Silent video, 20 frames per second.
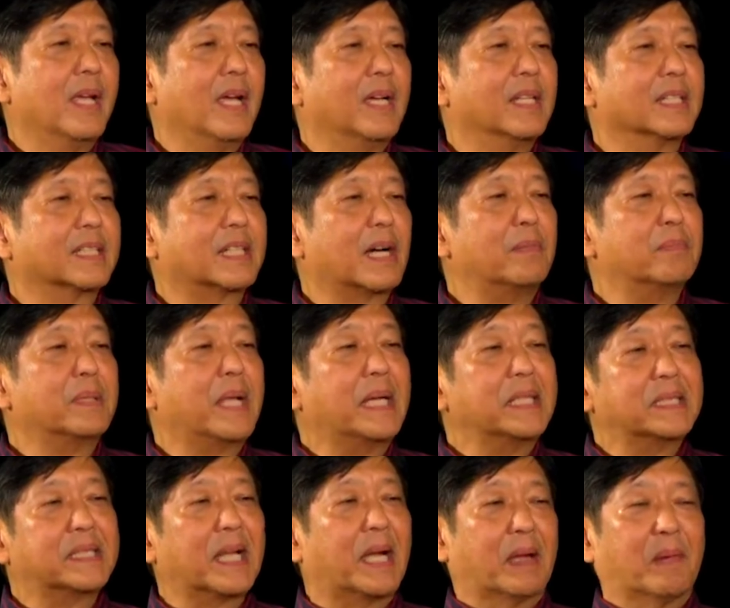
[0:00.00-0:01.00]
And come
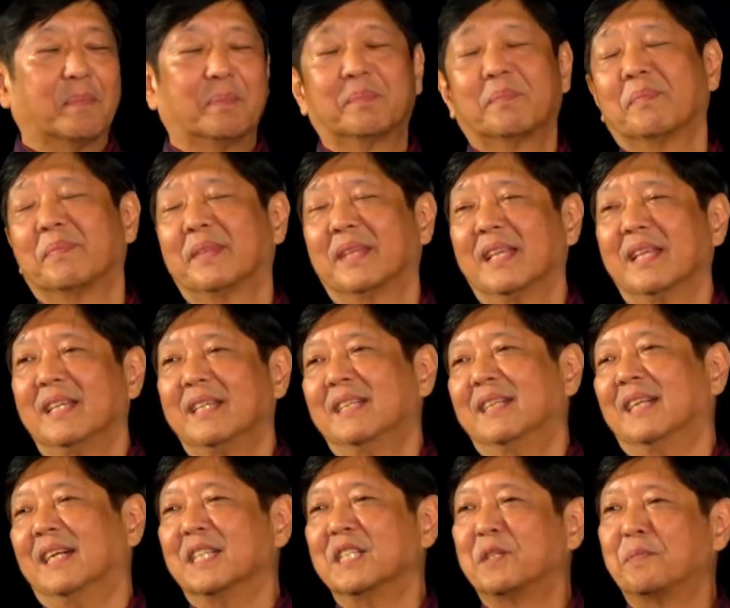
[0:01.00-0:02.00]
nighttime,
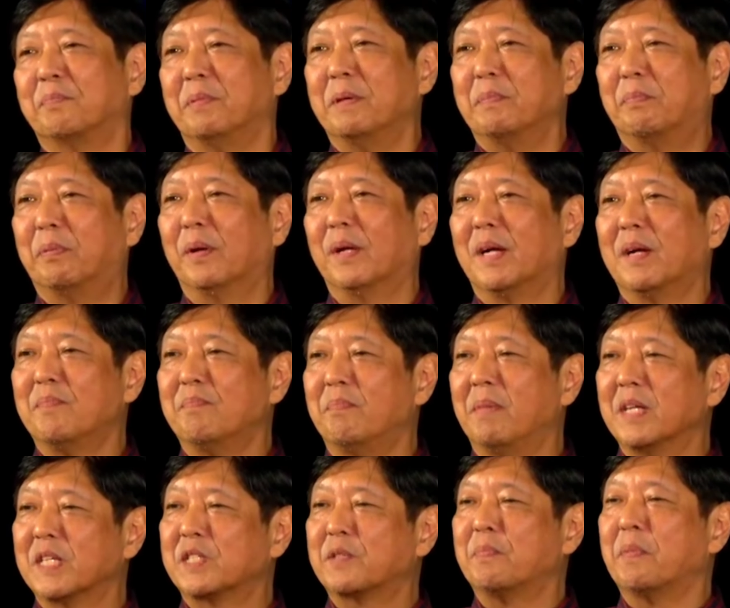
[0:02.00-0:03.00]
as people are
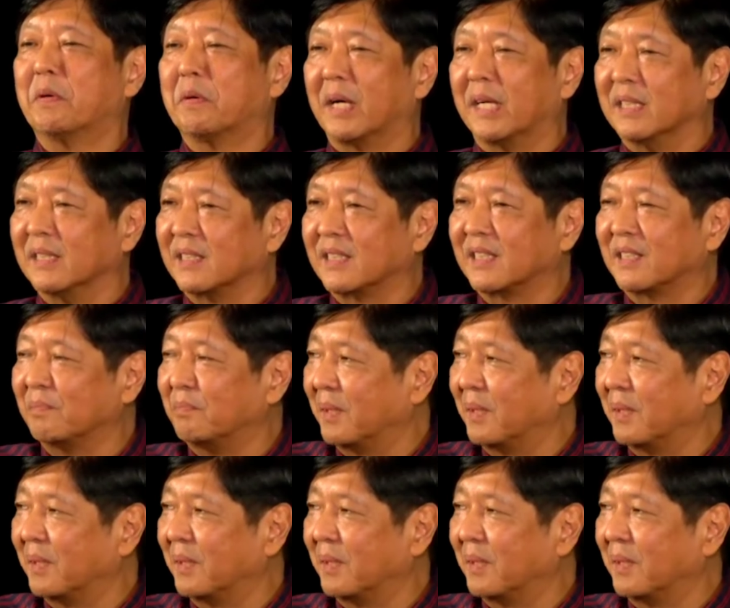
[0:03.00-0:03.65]
mesmerized